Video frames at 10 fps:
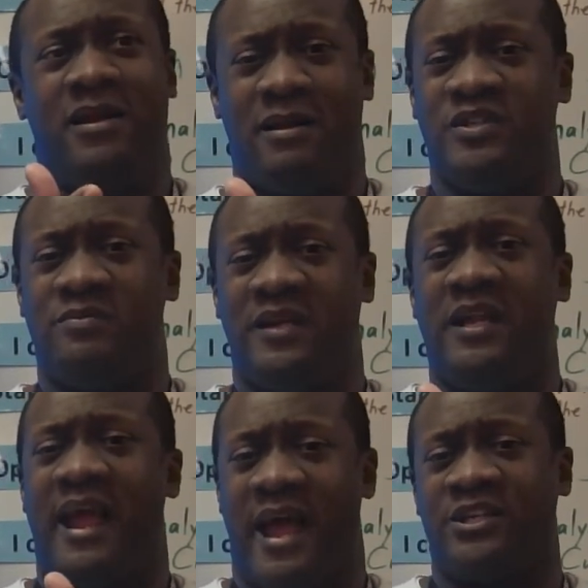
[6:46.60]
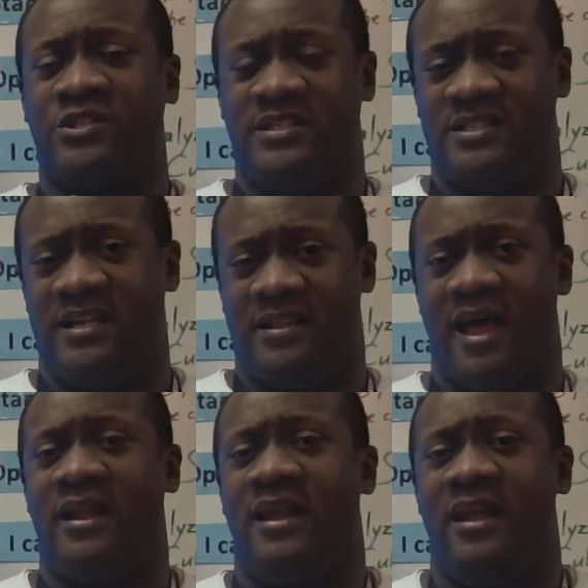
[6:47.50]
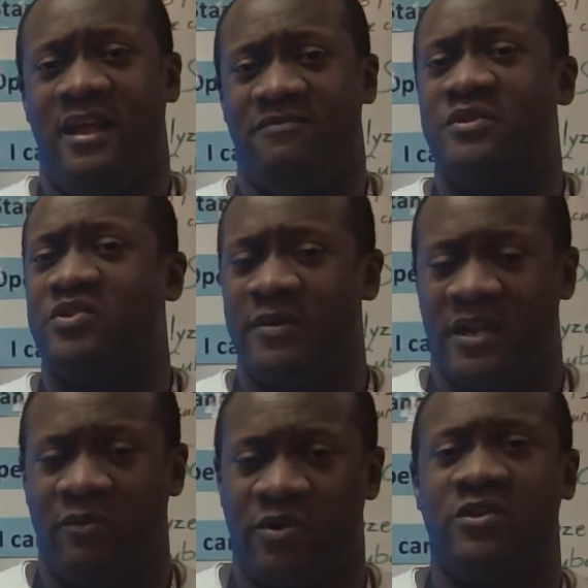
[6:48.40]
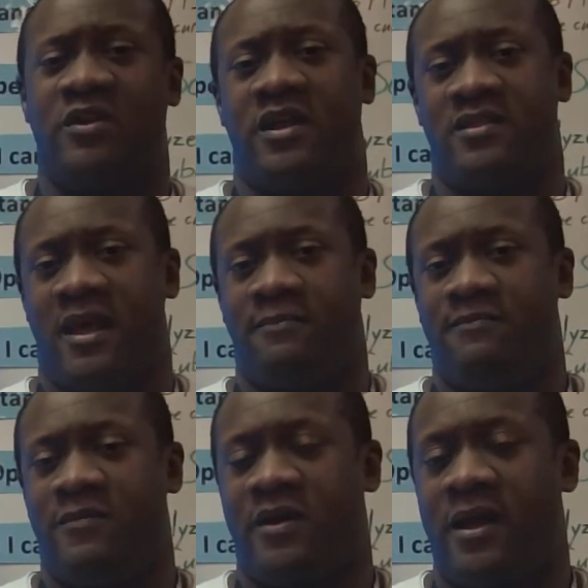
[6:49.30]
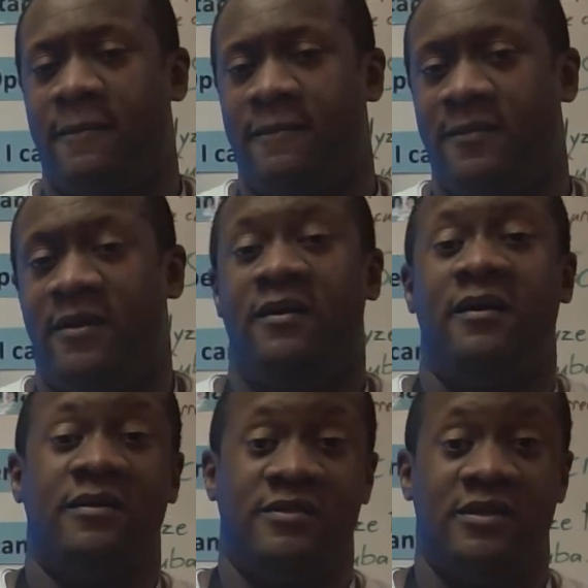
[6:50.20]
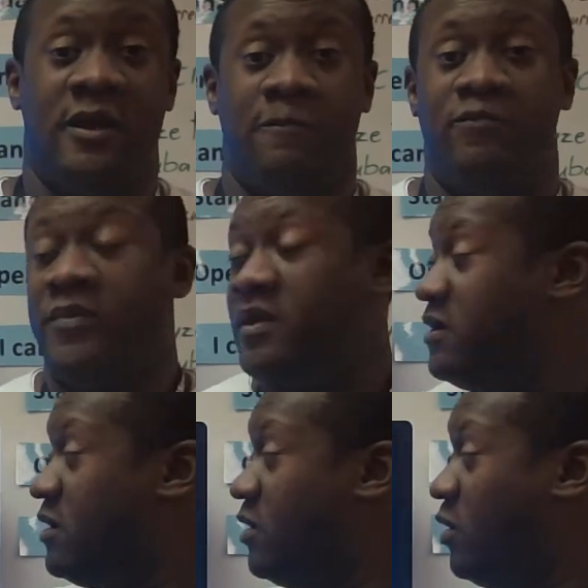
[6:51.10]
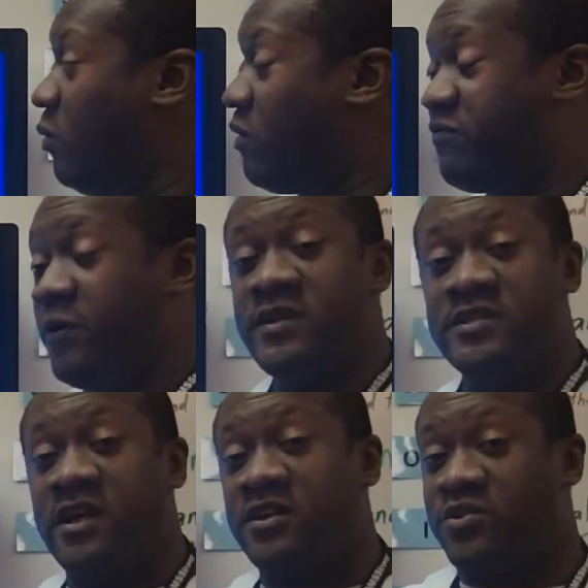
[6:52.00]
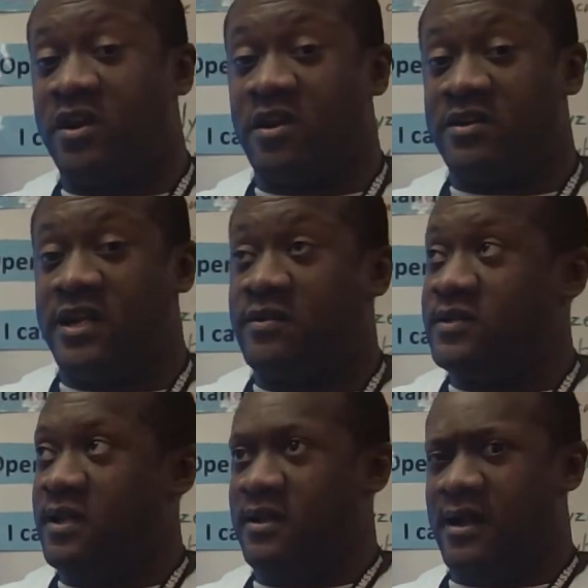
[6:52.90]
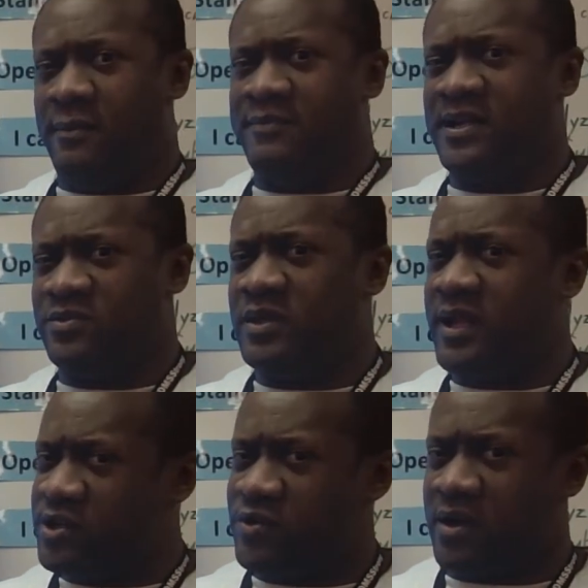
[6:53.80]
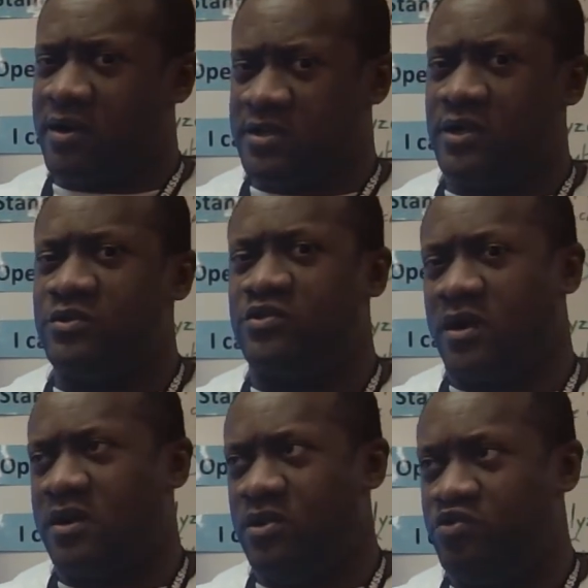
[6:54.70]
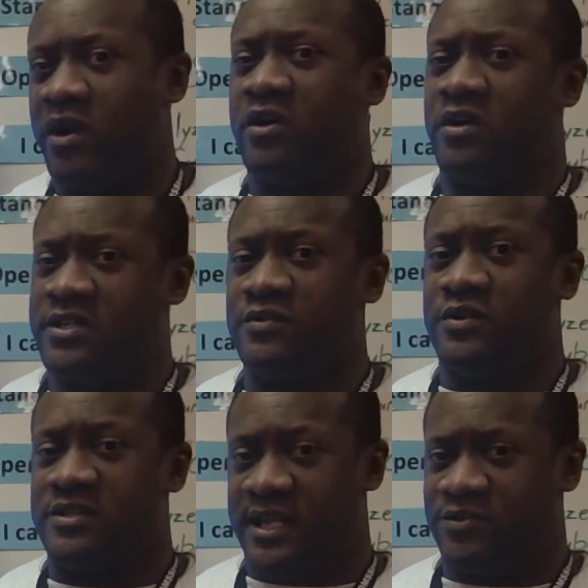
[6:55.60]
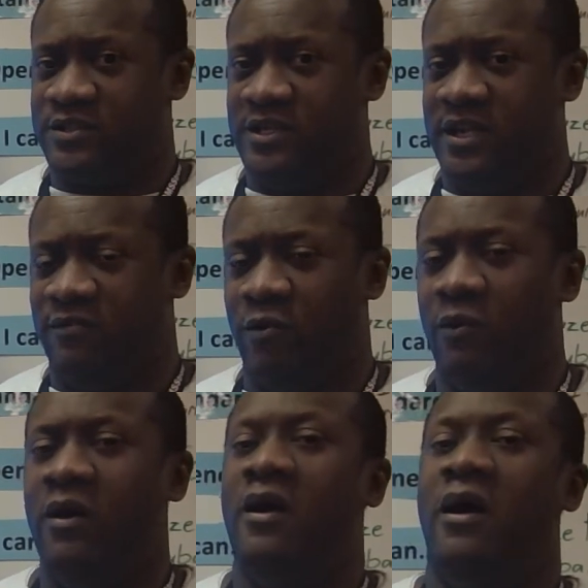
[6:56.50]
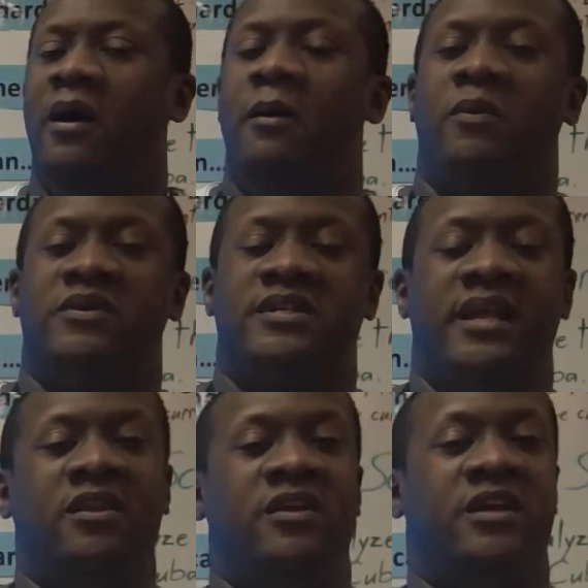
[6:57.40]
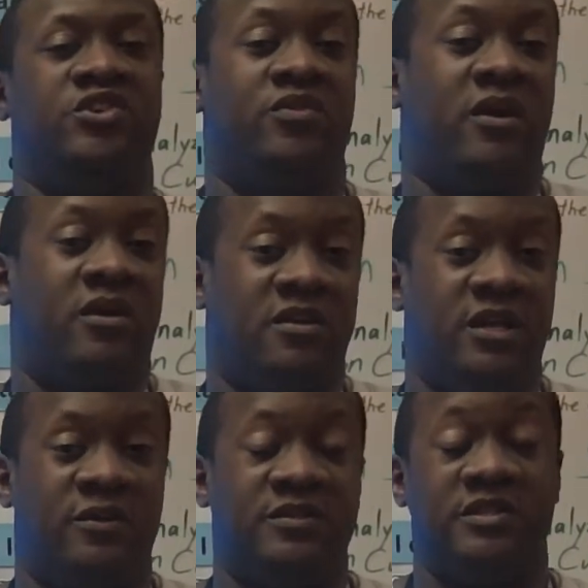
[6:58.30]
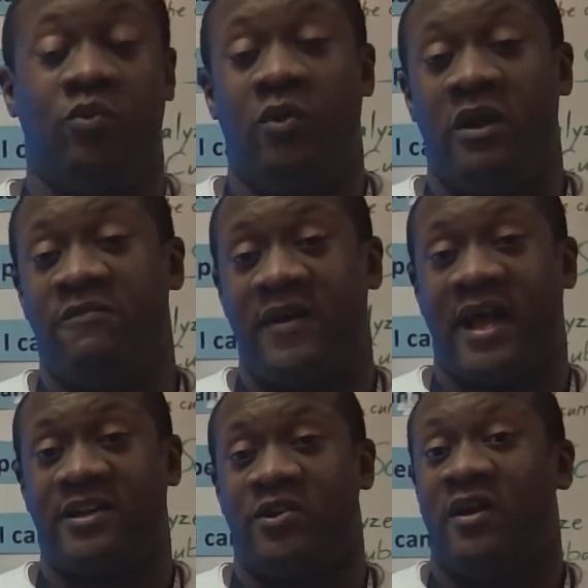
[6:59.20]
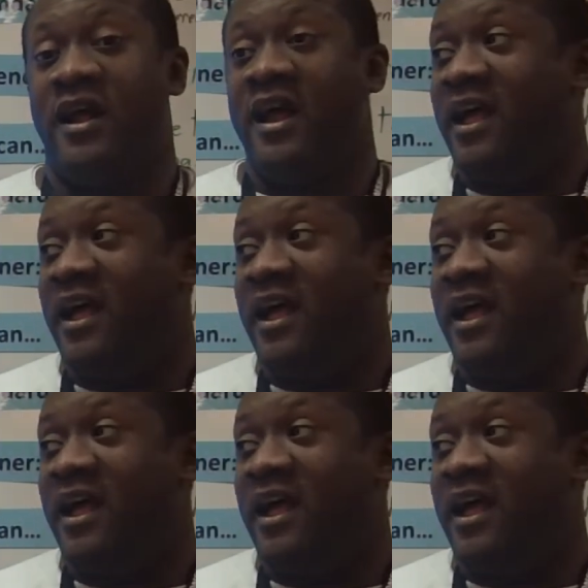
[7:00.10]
can Mr. McGee actually see that if Mr. McGee were to look at that? Okay? So, we're focusing on drug cartels, not because we like drug cartels. Drug, drug cartels are dangerous and evil. But we're taking a look at drug cartels as one factor